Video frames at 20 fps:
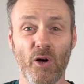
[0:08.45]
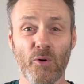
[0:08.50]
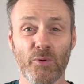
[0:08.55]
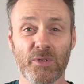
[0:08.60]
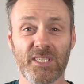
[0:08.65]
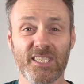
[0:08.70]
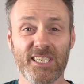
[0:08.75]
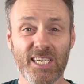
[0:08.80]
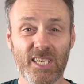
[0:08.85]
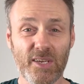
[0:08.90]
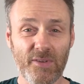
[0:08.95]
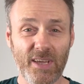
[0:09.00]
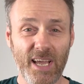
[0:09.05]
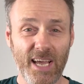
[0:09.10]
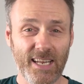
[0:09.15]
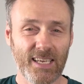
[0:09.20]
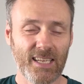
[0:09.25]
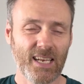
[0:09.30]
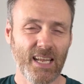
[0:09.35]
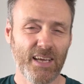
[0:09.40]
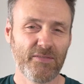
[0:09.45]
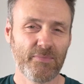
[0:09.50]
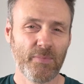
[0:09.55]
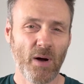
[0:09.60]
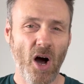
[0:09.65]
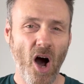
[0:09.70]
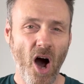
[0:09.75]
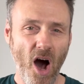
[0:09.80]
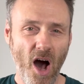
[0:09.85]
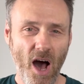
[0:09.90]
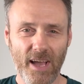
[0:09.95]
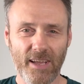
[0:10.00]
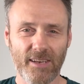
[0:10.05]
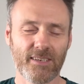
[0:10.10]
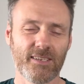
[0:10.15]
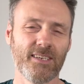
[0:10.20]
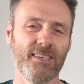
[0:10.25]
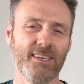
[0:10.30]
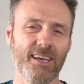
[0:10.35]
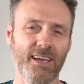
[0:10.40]
was sick of getting left behind
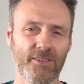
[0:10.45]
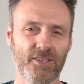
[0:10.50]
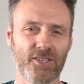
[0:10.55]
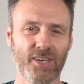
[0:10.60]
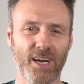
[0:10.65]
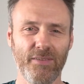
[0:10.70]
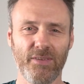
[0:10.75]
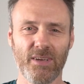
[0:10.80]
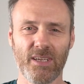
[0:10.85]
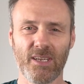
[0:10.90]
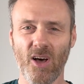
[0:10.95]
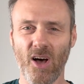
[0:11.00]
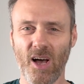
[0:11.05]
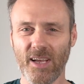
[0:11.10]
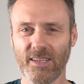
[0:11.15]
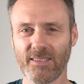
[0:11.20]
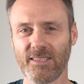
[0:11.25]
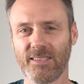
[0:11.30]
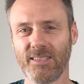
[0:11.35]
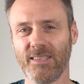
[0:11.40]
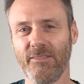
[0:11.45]
at the traffic lights,